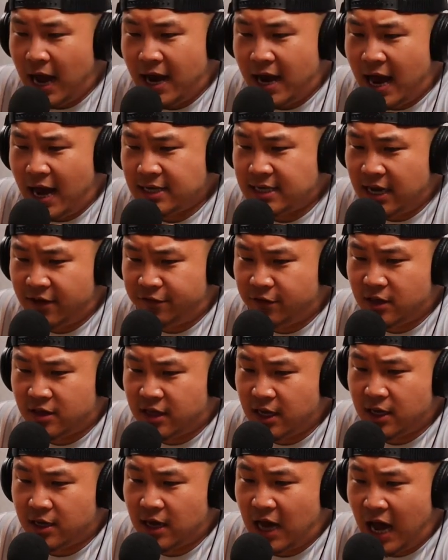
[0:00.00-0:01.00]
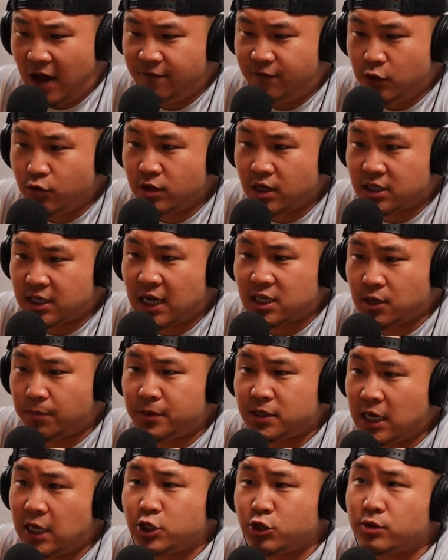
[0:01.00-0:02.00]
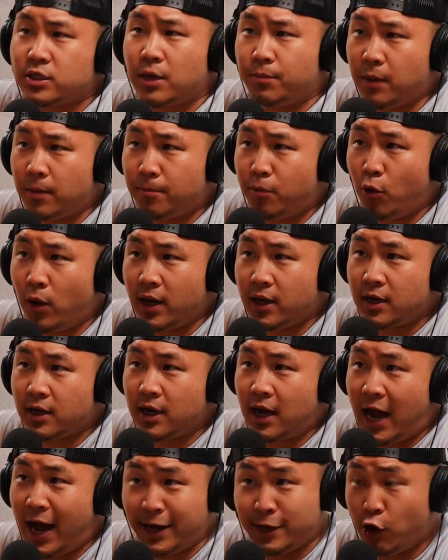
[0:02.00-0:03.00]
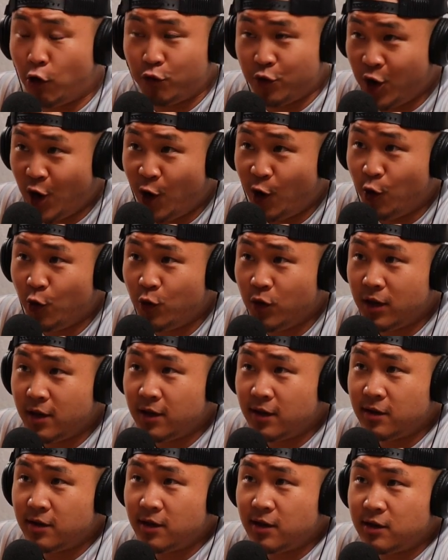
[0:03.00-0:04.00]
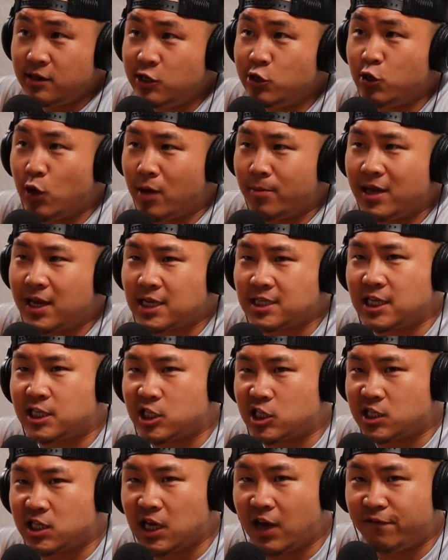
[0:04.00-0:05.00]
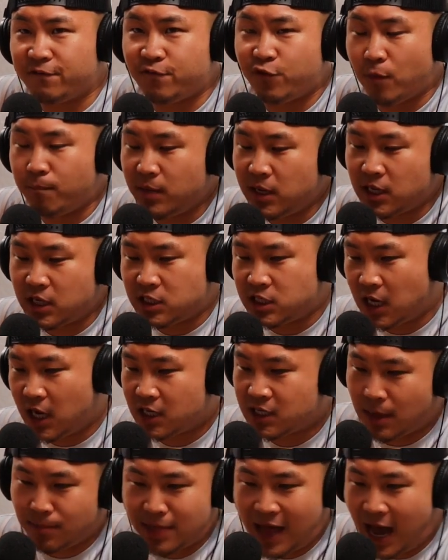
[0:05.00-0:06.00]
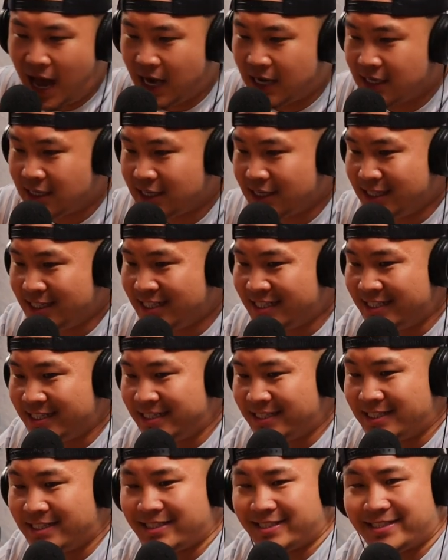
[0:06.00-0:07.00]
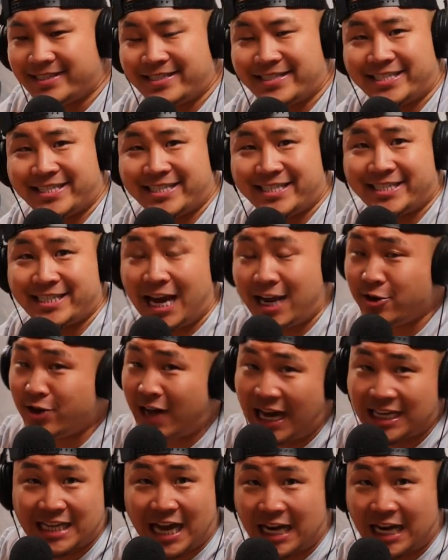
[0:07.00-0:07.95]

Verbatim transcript: I, I definitely think I view this as a potential tipping point. I don't know. You know what I mean? Because it's tough I, for me to judge. I'm not. Guys, look, you listen.